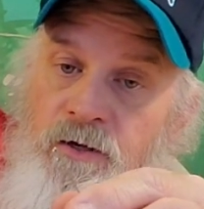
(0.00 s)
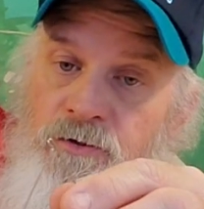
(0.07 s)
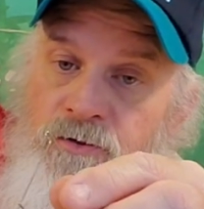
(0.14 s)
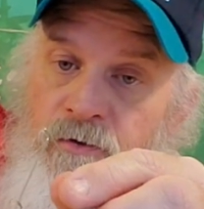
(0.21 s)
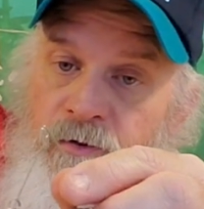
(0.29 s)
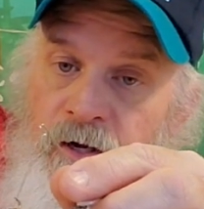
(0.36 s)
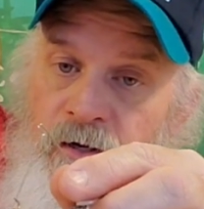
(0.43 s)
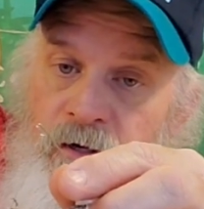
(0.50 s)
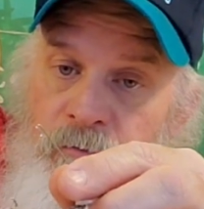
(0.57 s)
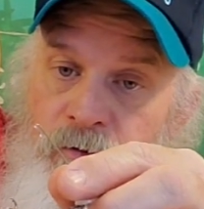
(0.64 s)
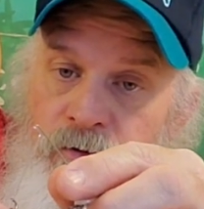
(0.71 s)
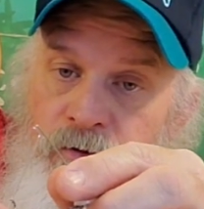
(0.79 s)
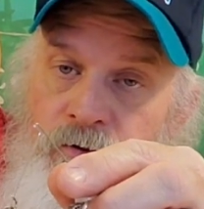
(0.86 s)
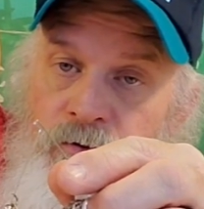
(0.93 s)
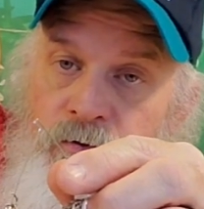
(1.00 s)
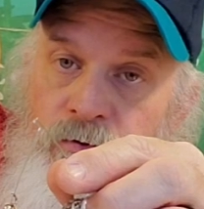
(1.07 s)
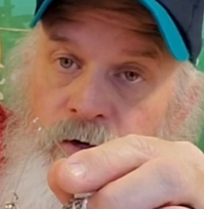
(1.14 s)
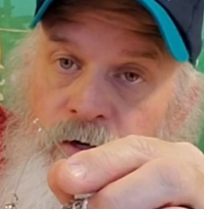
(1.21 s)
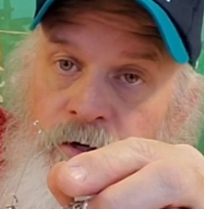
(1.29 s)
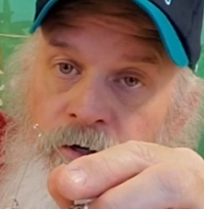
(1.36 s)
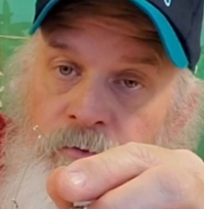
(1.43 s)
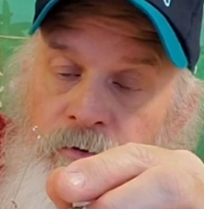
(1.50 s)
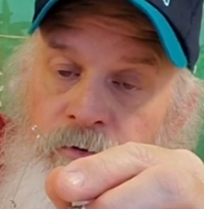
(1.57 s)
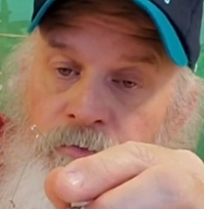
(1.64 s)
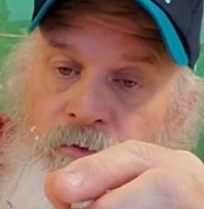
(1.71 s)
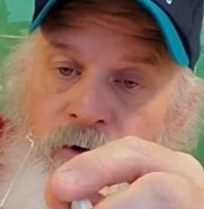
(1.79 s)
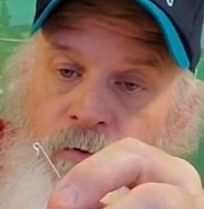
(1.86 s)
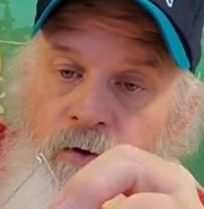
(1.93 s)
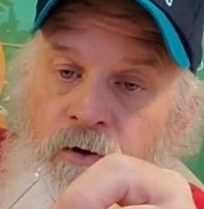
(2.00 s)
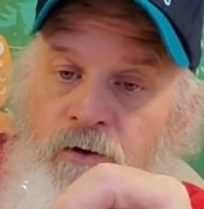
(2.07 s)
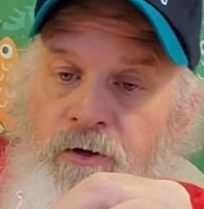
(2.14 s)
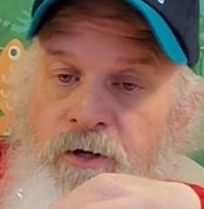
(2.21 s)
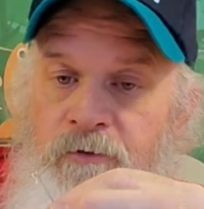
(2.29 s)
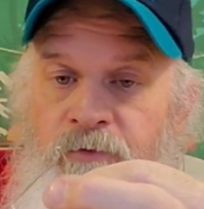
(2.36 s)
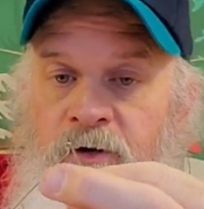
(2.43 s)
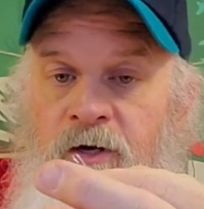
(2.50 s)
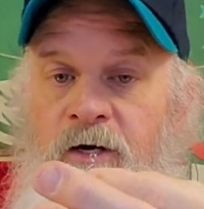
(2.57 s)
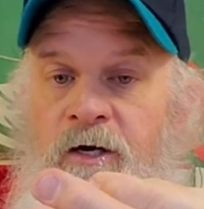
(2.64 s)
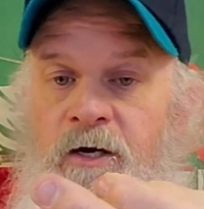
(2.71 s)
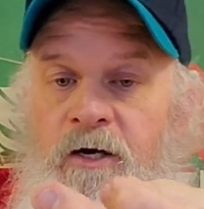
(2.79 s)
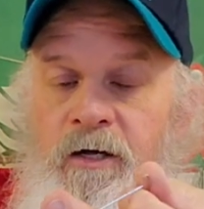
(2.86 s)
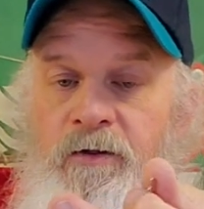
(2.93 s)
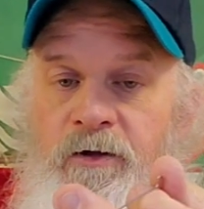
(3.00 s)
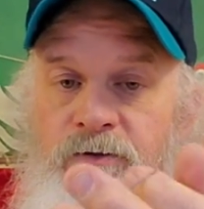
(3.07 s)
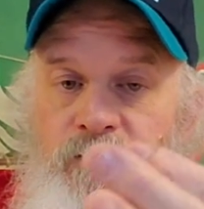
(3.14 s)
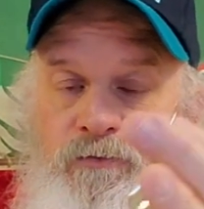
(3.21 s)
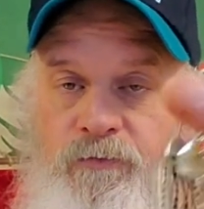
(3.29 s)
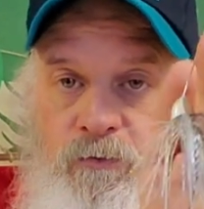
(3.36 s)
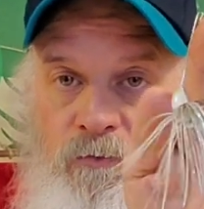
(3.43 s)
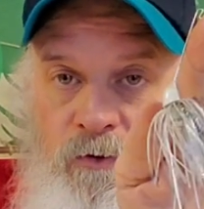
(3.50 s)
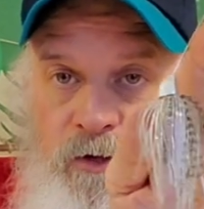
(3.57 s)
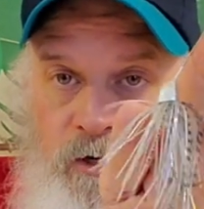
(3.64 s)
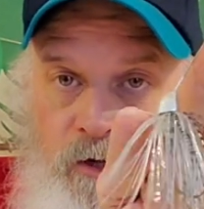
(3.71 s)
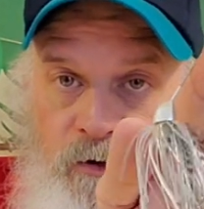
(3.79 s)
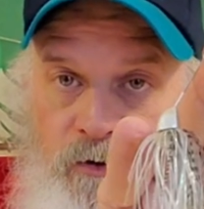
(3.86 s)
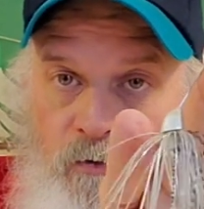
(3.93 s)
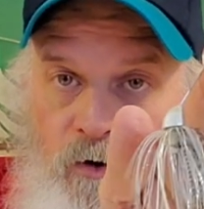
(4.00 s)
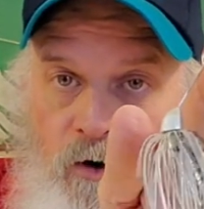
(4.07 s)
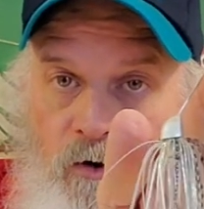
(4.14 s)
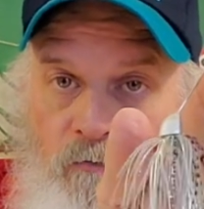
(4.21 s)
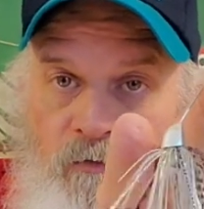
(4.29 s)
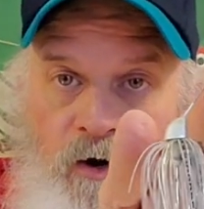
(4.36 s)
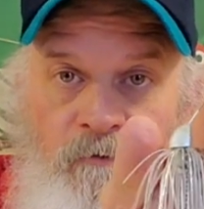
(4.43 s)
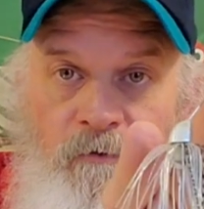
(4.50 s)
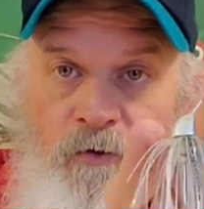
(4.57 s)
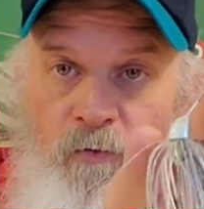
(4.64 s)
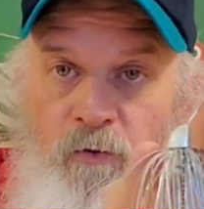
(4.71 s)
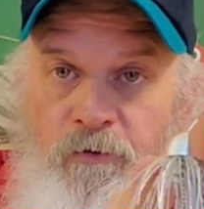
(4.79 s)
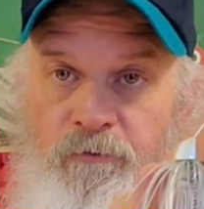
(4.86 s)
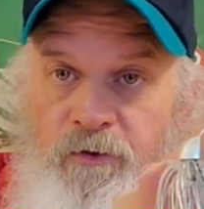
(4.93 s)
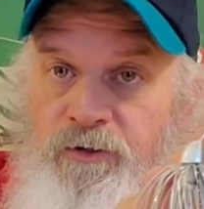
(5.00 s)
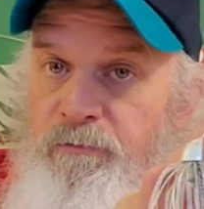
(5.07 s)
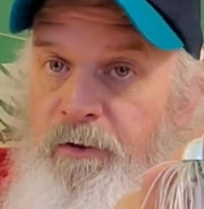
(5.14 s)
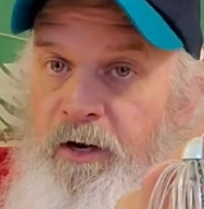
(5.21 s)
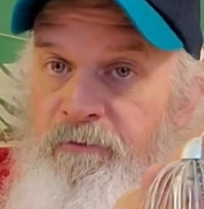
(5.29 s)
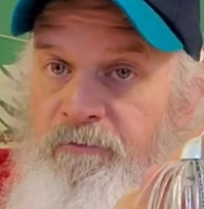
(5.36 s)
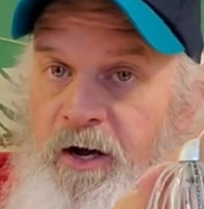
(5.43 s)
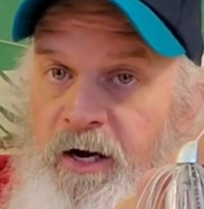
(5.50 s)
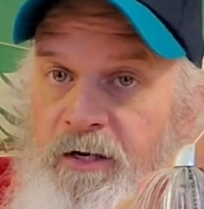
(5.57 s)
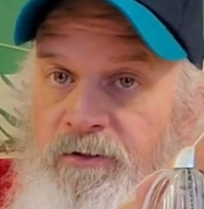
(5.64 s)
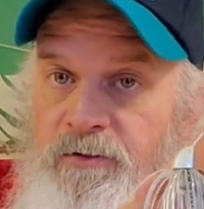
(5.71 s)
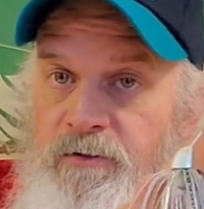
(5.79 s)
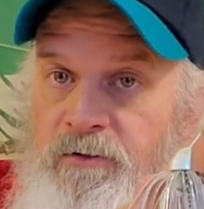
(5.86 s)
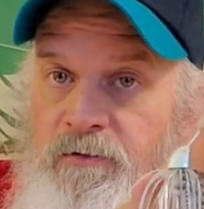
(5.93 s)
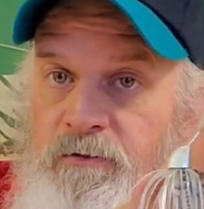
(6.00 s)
So I've got a number 2 and a number 3 willow leaf. This is for really clear water if I really want to fish a bait fast.